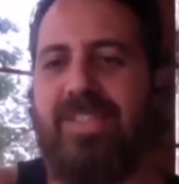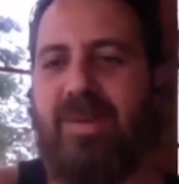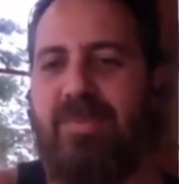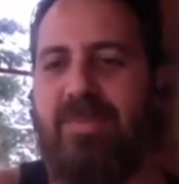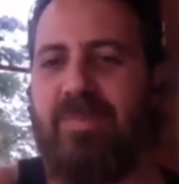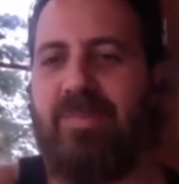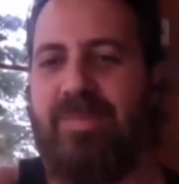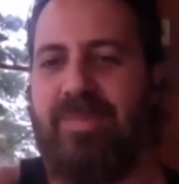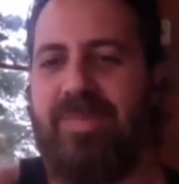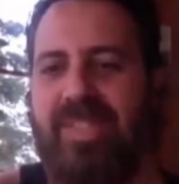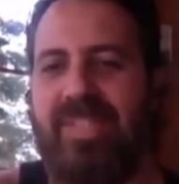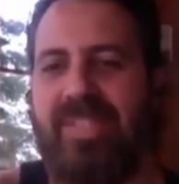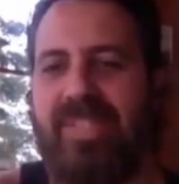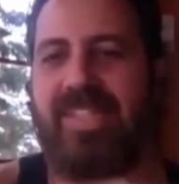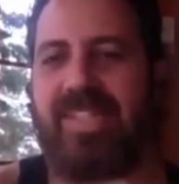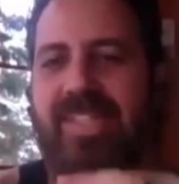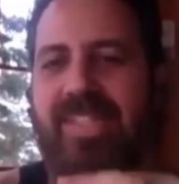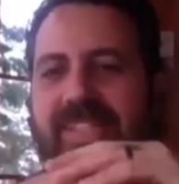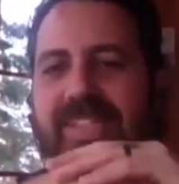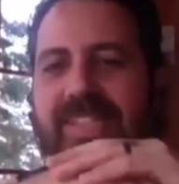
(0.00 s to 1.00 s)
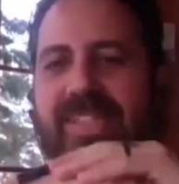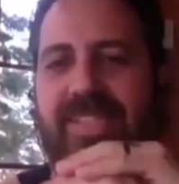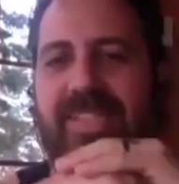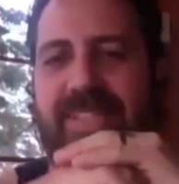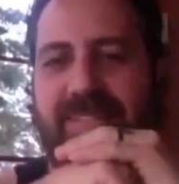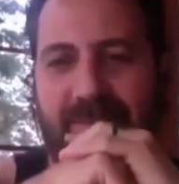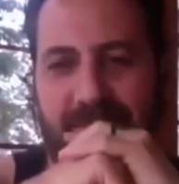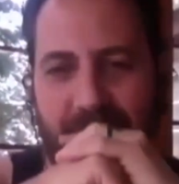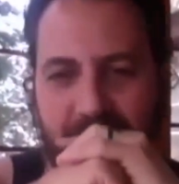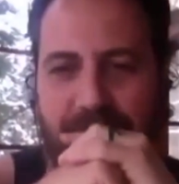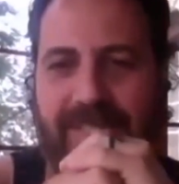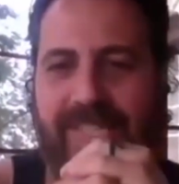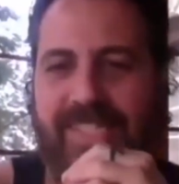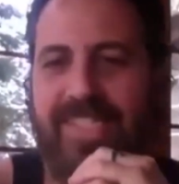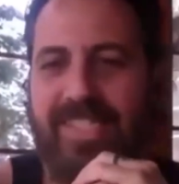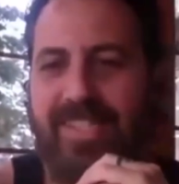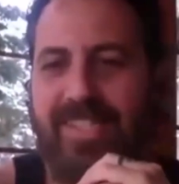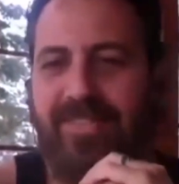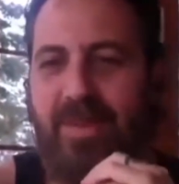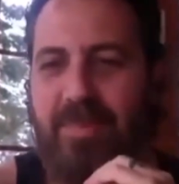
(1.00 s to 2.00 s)
some
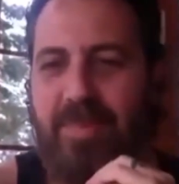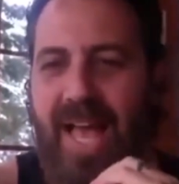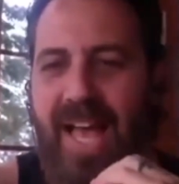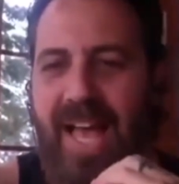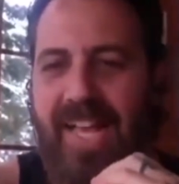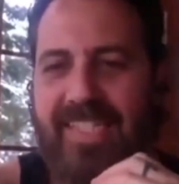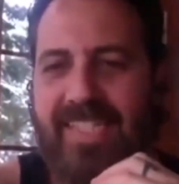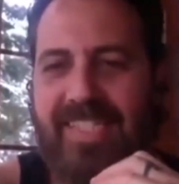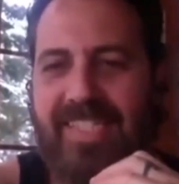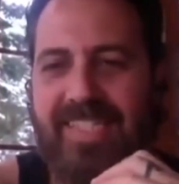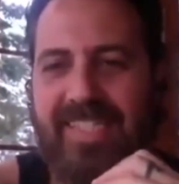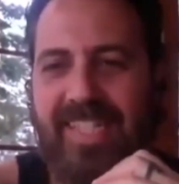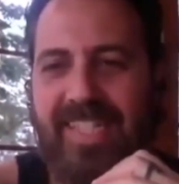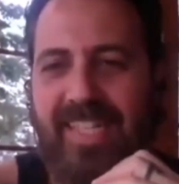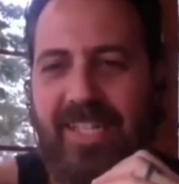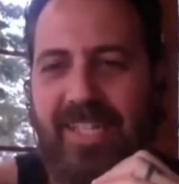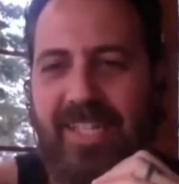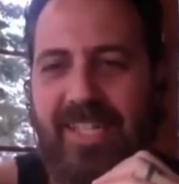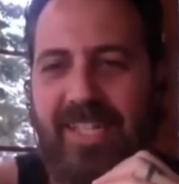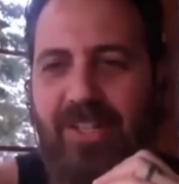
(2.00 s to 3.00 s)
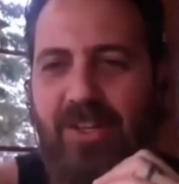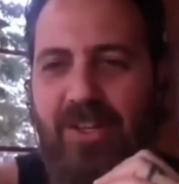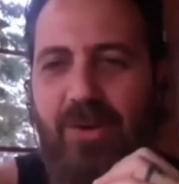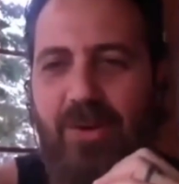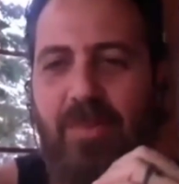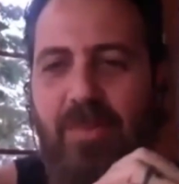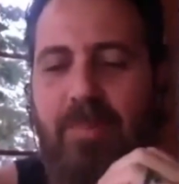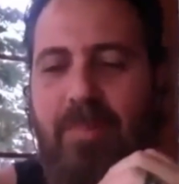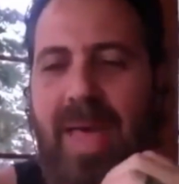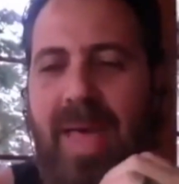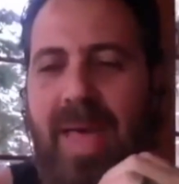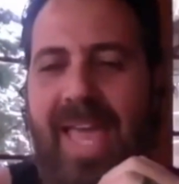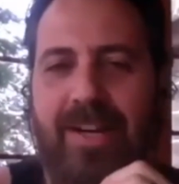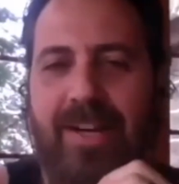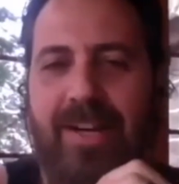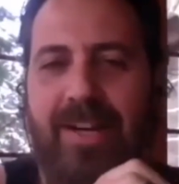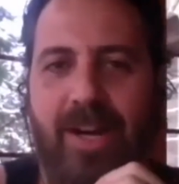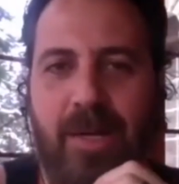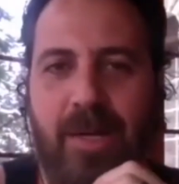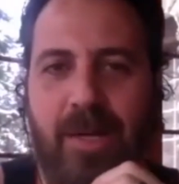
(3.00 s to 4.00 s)
pieces of the past is like,
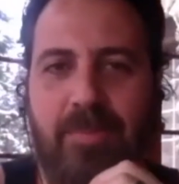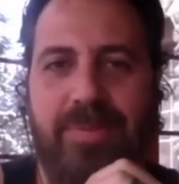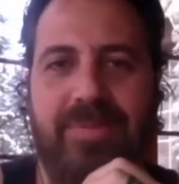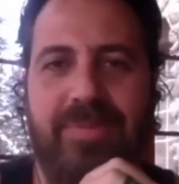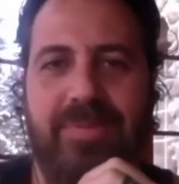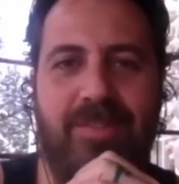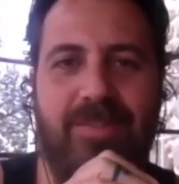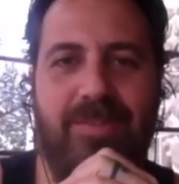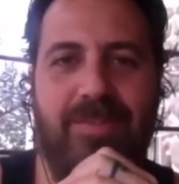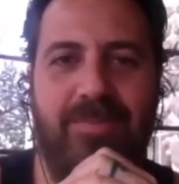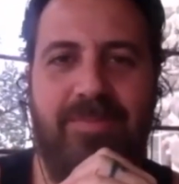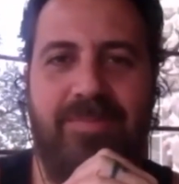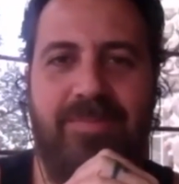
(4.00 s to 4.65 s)
man up,